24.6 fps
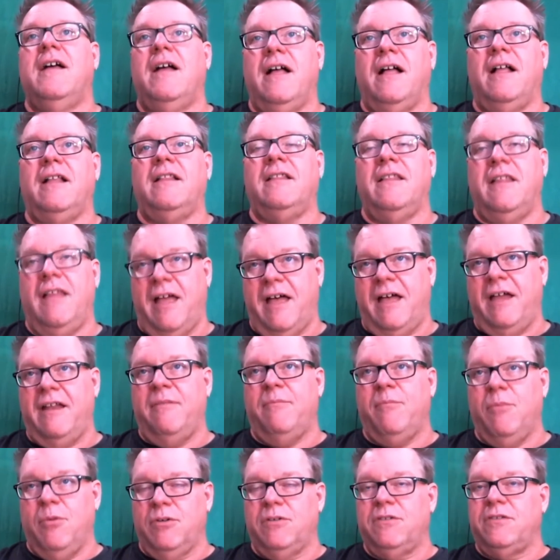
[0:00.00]
a lot
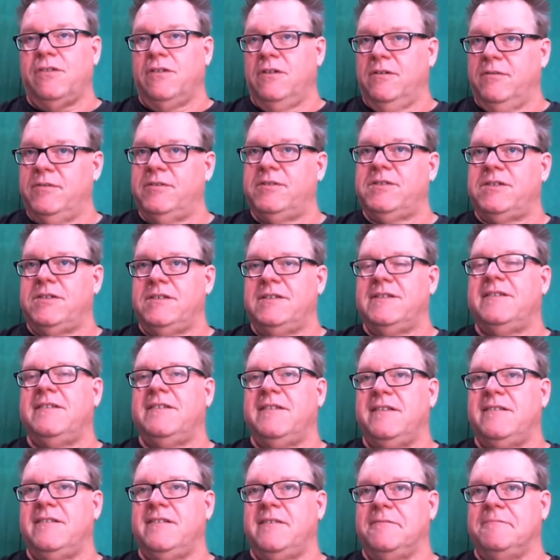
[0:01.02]
more servers to the
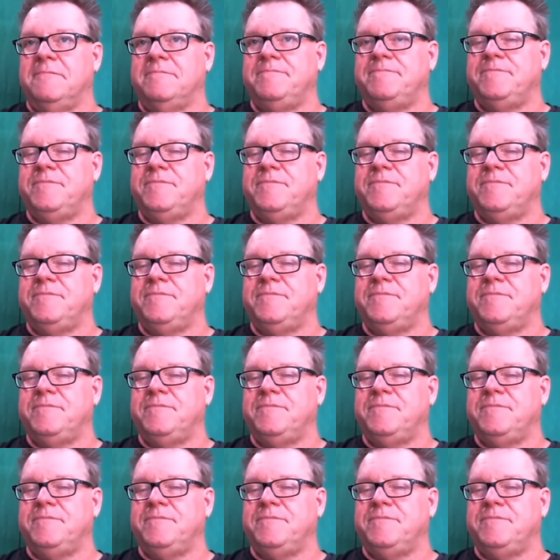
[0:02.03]
system.